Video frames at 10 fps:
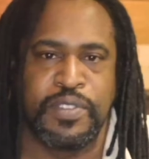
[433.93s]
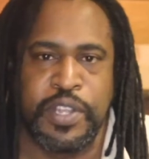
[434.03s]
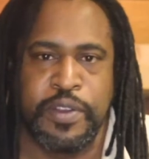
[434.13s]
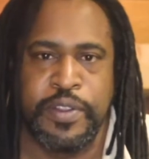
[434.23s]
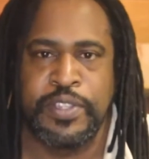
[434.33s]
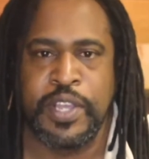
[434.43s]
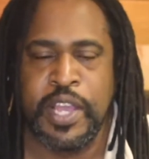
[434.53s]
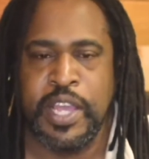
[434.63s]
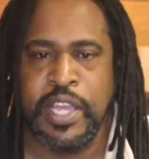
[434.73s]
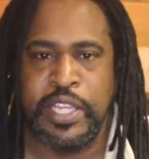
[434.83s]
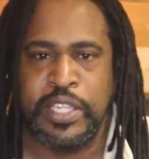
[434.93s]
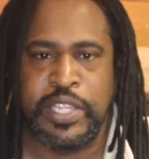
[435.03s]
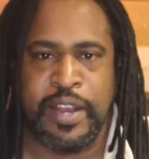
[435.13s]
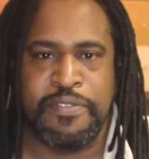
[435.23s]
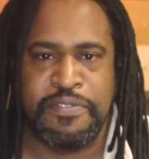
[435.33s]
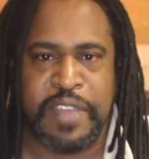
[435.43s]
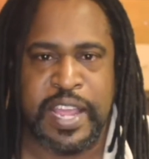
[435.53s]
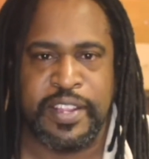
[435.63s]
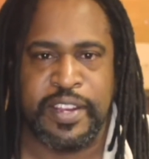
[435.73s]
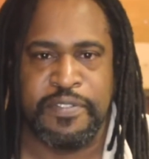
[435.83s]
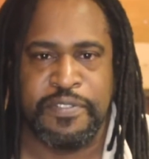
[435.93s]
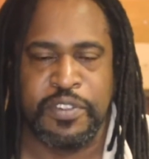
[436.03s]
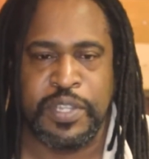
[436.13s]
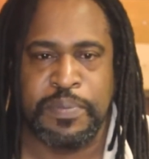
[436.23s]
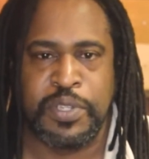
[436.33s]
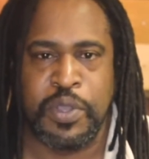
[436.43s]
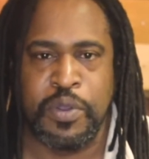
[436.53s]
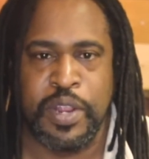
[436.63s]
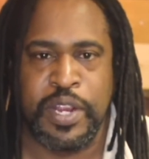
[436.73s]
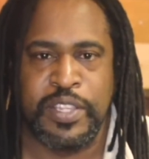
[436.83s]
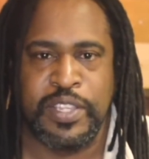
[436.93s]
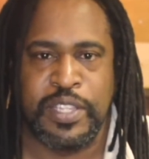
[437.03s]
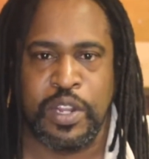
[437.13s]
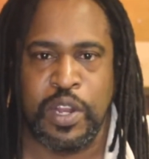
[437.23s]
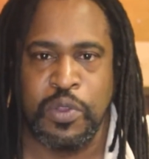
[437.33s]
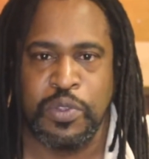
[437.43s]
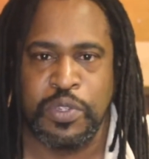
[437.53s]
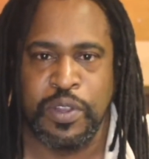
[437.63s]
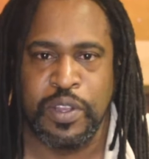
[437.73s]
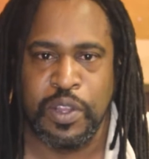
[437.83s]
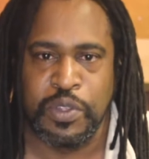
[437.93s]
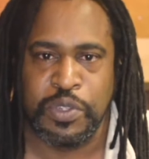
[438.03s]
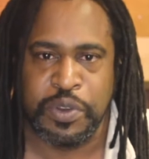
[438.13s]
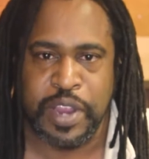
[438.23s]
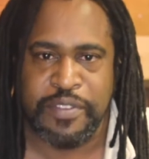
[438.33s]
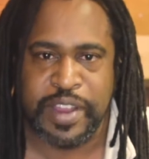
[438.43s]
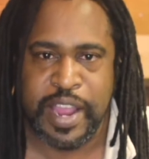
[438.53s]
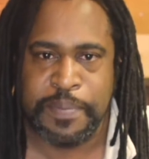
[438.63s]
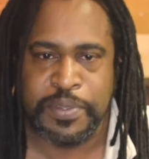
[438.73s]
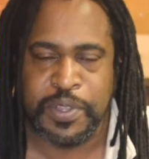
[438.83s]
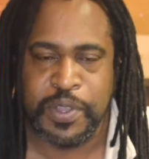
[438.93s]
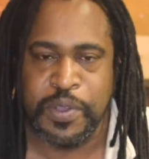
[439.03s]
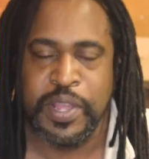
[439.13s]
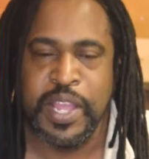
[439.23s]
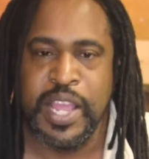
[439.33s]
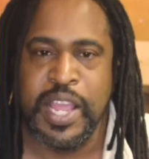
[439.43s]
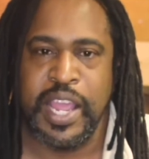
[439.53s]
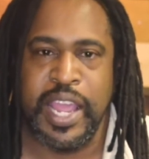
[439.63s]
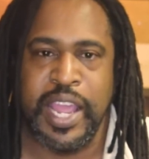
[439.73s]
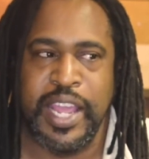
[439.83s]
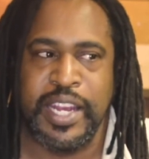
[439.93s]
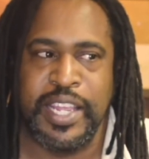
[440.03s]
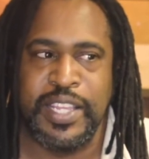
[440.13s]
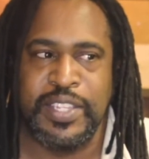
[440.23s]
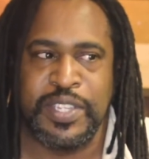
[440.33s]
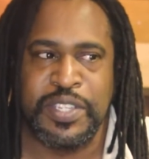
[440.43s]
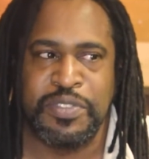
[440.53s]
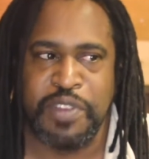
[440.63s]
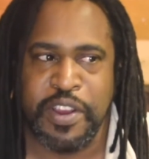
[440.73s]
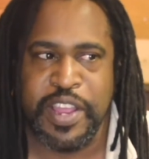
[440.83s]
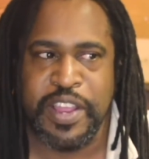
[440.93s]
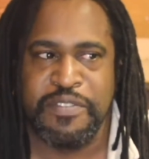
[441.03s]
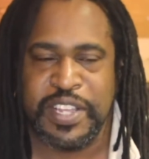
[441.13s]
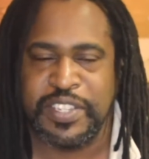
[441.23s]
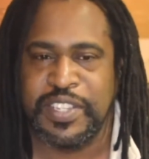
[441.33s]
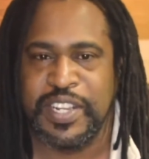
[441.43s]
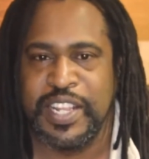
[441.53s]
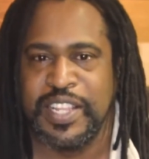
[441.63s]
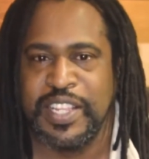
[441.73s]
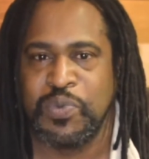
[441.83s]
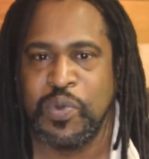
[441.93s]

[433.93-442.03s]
series, he's kind of faint in the first episode, and he gets closer and closer every episode, and he's very invested in this